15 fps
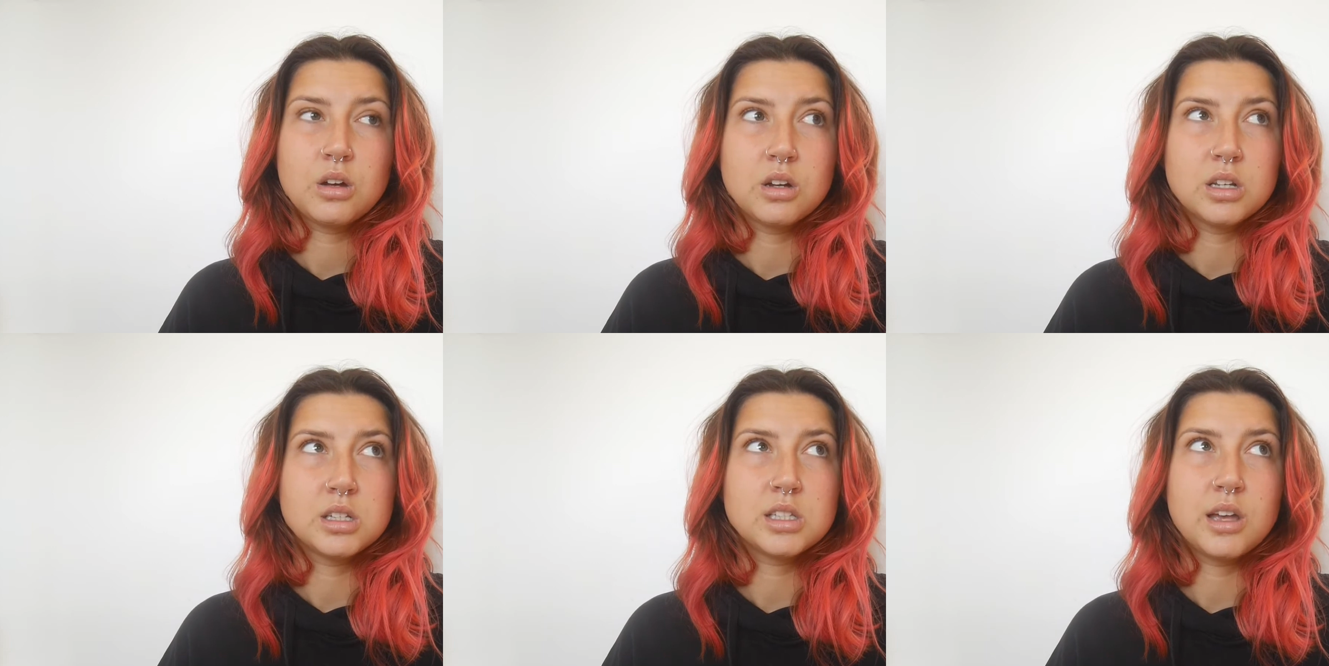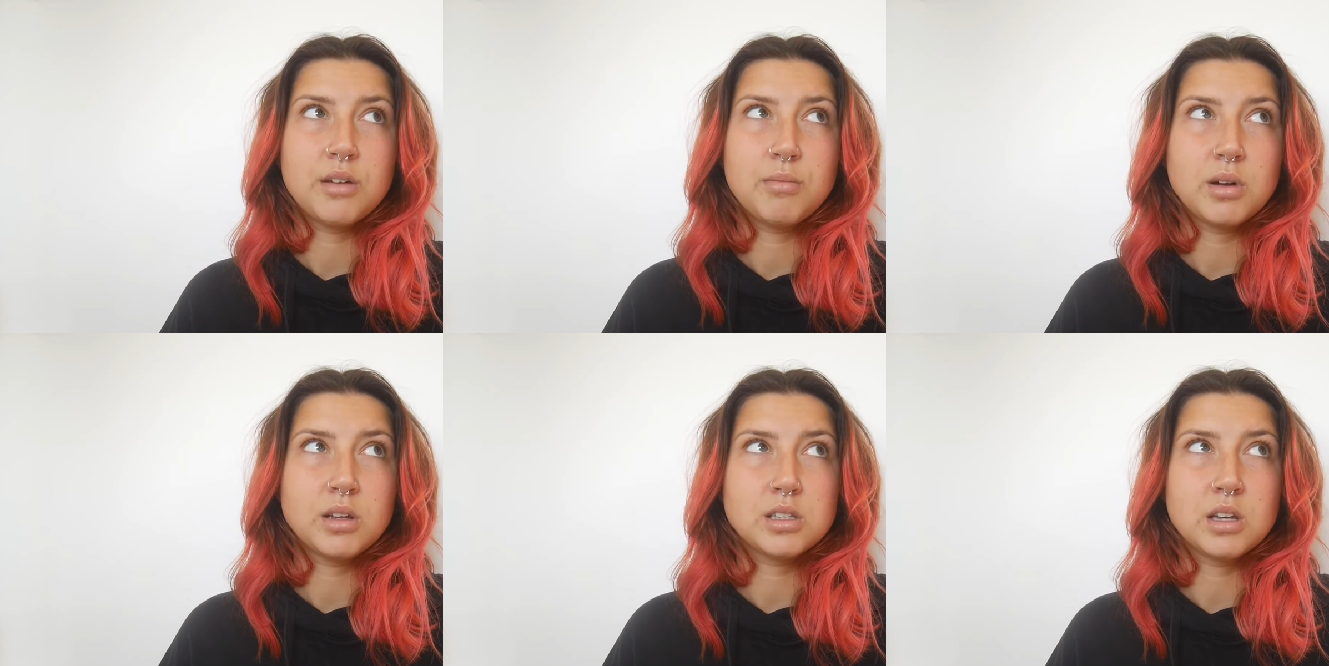could have
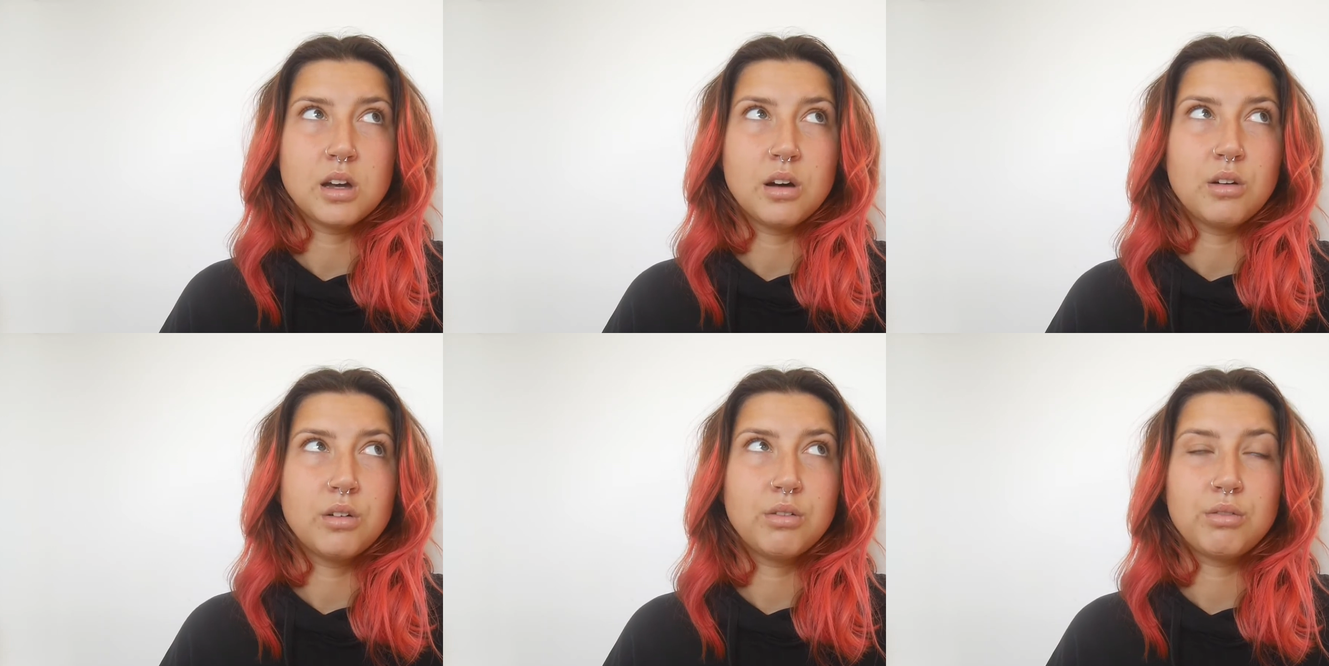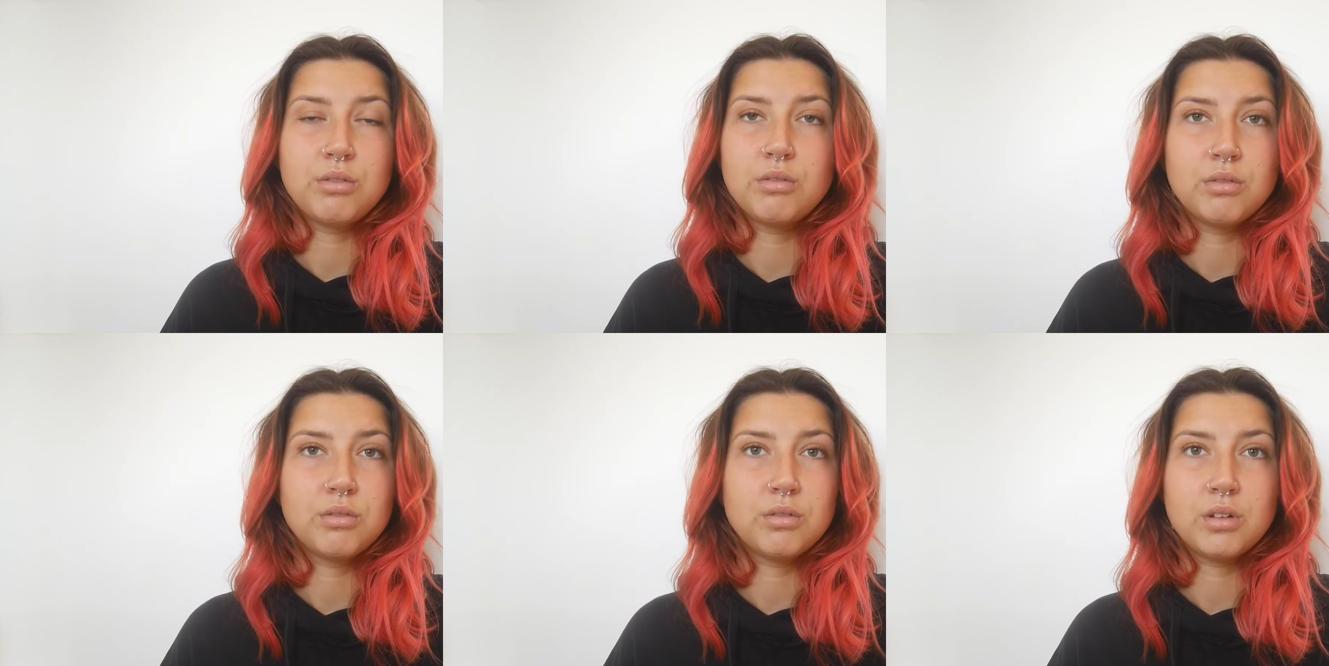saved myself,
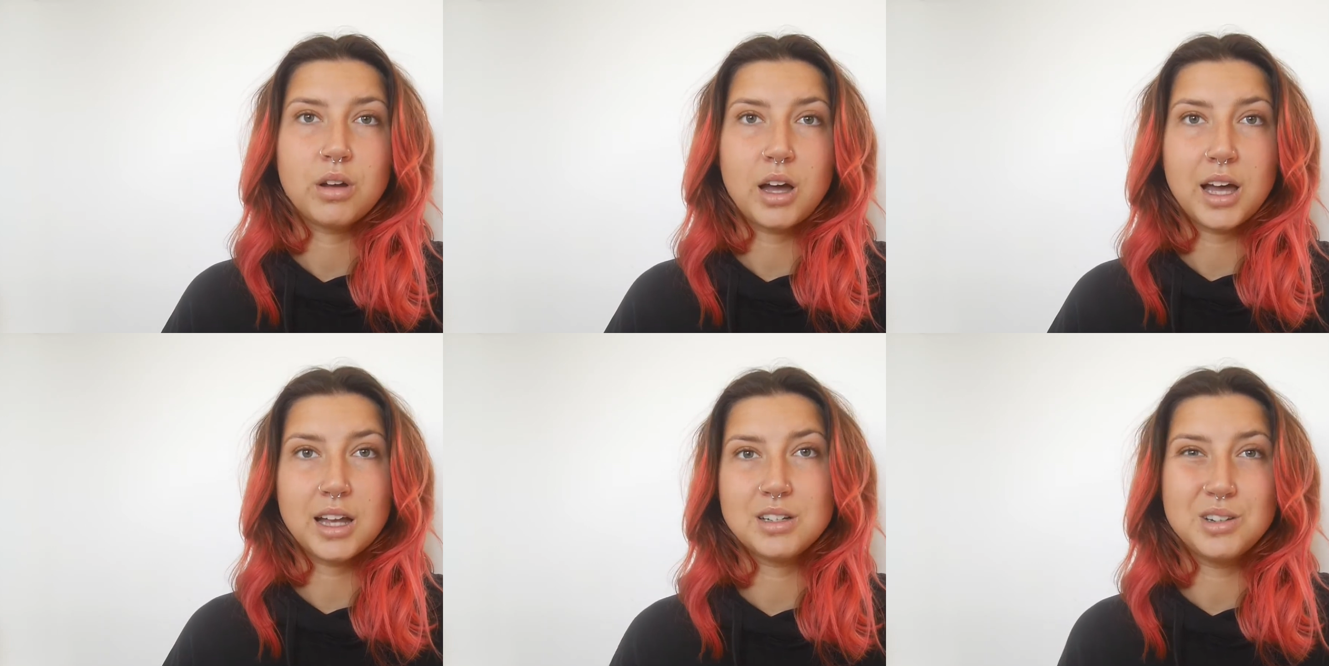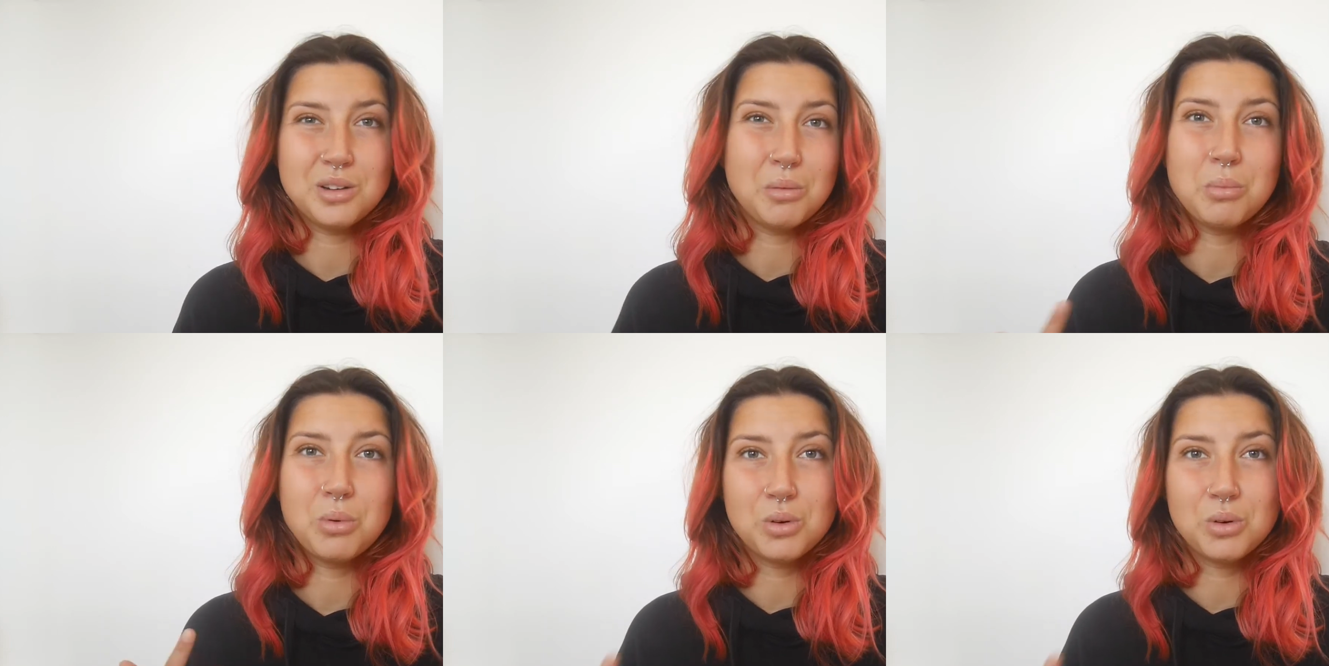I had to do a